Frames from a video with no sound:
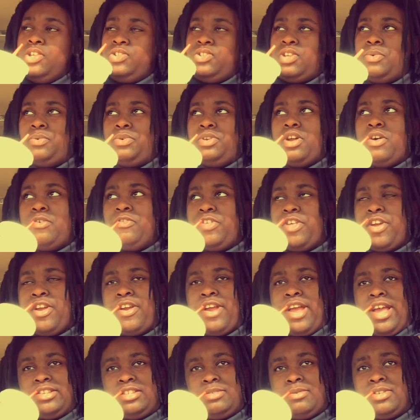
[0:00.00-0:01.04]
So I went over there
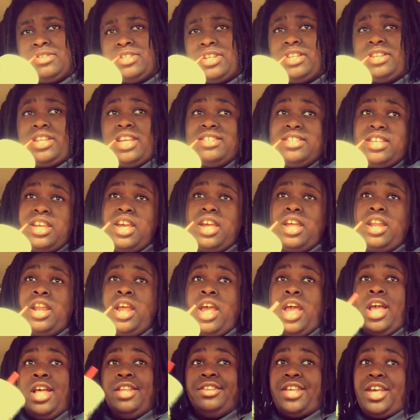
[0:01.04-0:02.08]
and asked him. I was like, they said
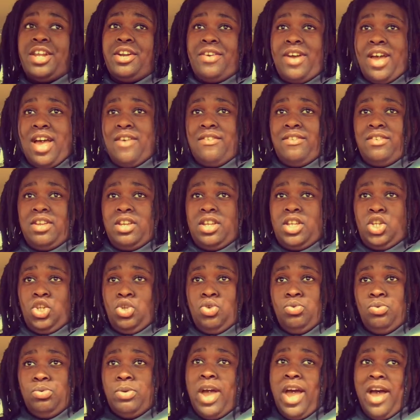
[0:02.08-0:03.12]
they don't have it.
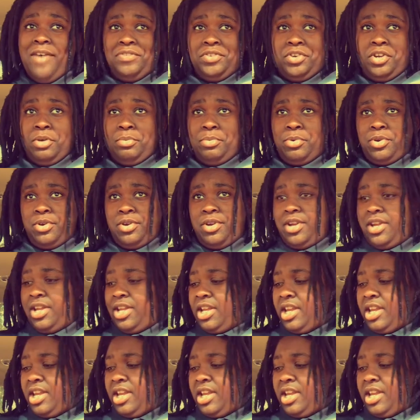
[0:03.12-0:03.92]
You have the number.